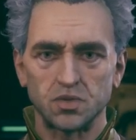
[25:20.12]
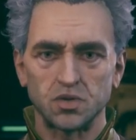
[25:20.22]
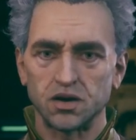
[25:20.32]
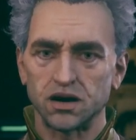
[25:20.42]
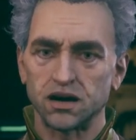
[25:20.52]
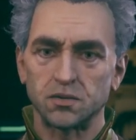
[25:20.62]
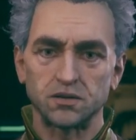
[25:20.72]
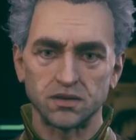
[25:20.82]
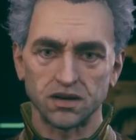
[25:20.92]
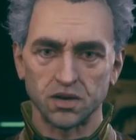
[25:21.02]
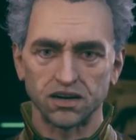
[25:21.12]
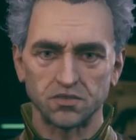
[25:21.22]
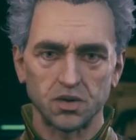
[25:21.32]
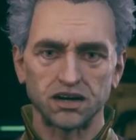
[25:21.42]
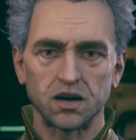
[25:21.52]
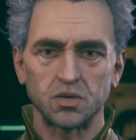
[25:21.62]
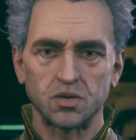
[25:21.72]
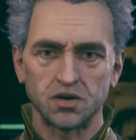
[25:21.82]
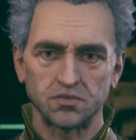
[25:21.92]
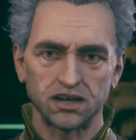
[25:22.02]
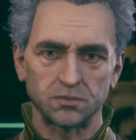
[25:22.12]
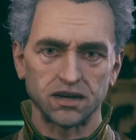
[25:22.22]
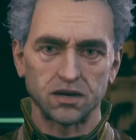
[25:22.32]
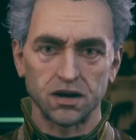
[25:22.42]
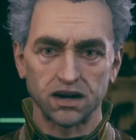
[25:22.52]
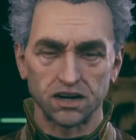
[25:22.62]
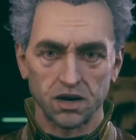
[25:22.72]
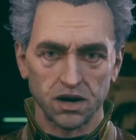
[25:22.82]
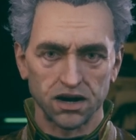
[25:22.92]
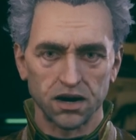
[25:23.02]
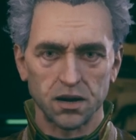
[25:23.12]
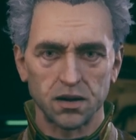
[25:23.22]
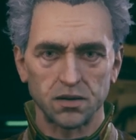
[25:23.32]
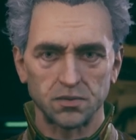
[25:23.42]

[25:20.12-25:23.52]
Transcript: No, and I've been trying very hard to avoid making eye contact.